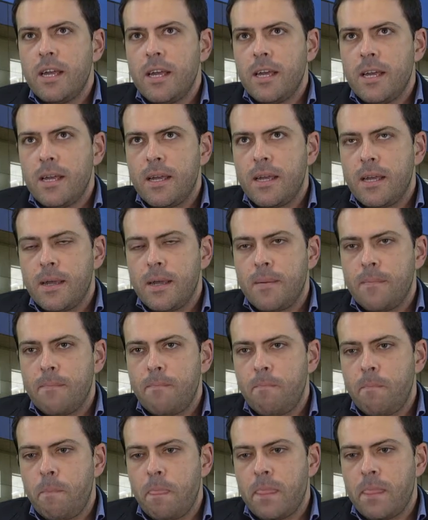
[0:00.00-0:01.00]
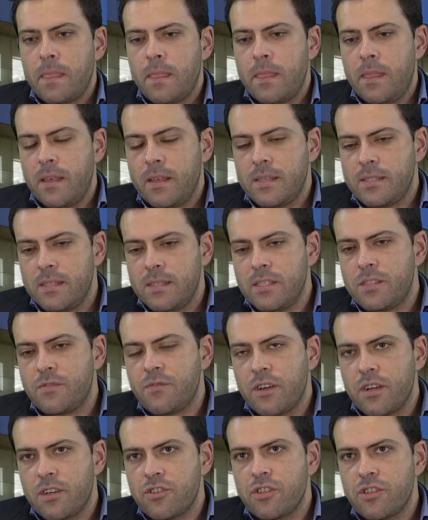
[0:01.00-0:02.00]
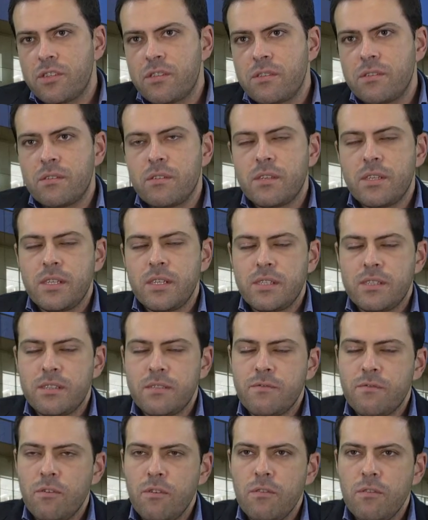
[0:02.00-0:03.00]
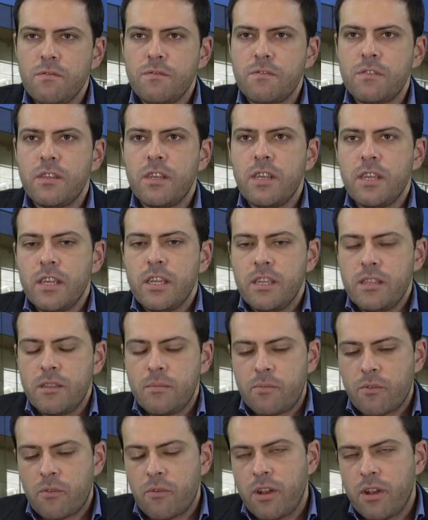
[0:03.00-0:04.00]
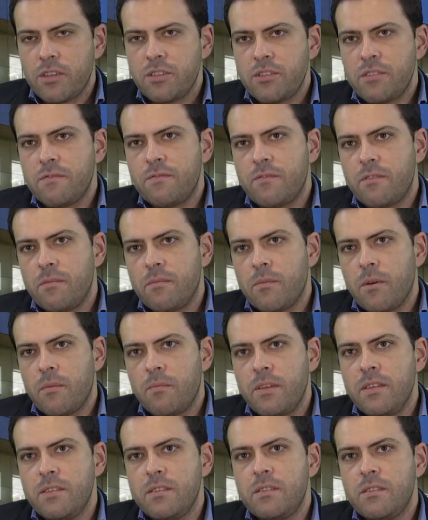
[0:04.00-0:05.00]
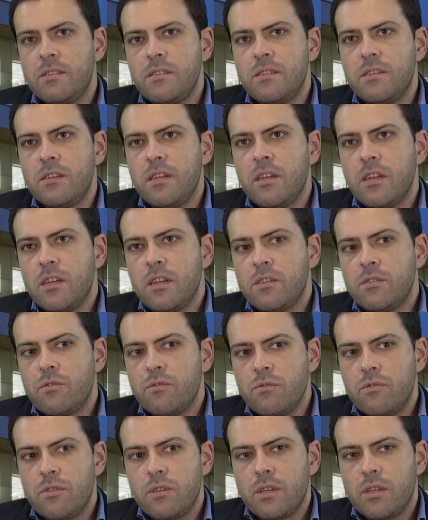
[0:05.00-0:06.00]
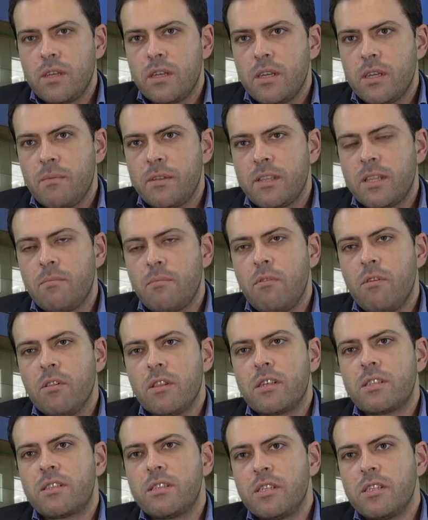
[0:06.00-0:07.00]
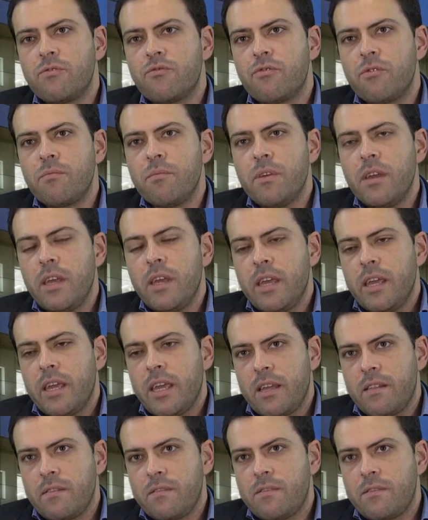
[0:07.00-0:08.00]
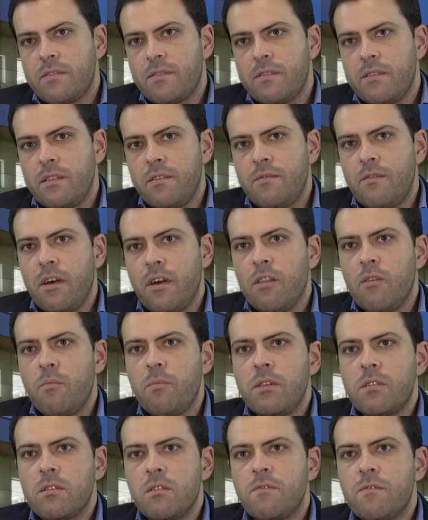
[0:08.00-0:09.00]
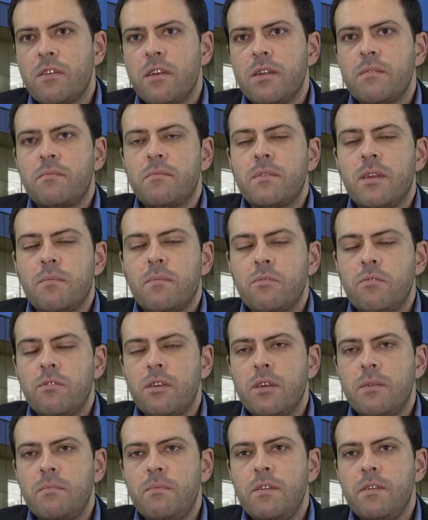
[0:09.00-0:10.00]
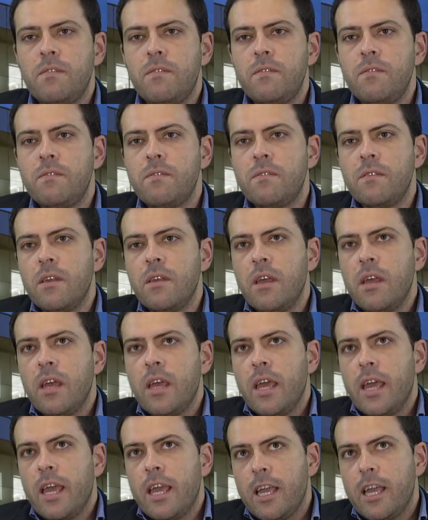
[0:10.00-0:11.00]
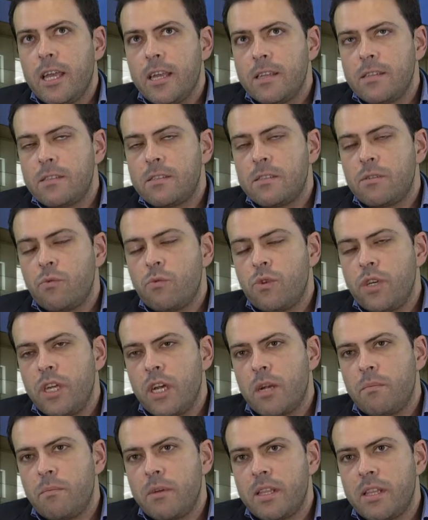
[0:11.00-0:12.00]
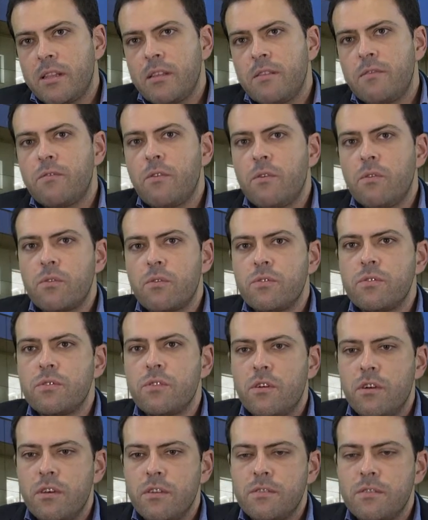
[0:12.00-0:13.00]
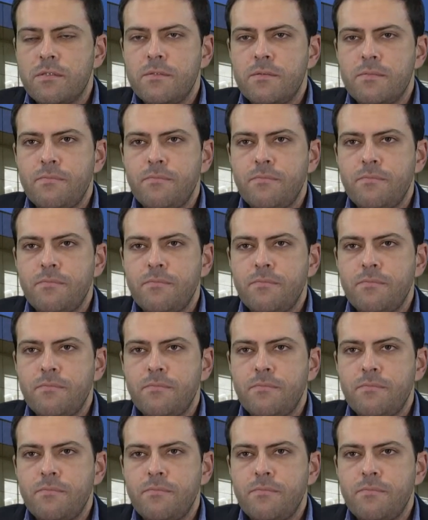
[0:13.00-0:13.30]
this dysfunction is involved in the progression from obesity to the metabolic syndrome and the development of type 2 diabetes. And we are mainly focused on